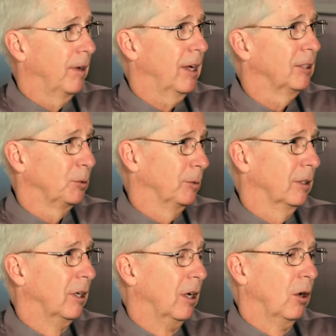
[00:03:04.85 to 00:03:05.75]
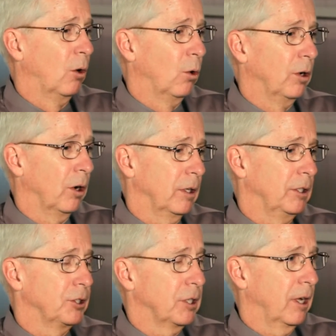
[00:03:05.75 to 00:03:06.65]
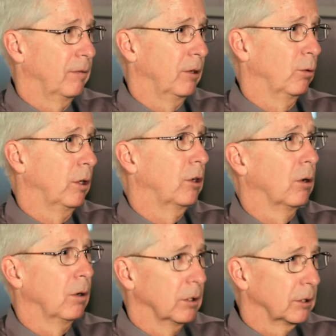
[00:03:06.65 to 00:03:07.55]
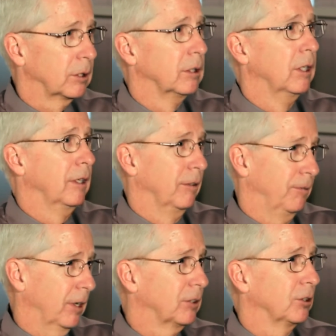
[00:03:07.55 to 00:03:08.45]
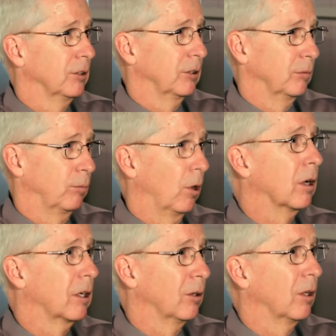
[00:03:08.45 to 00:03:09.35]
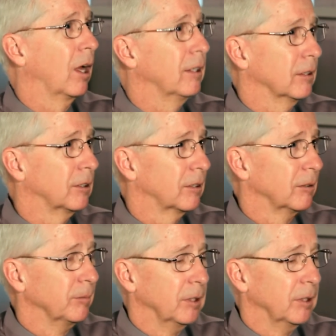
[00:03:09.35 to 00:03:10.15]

asthma, or are they just having recurrent infections and bronchiolitis?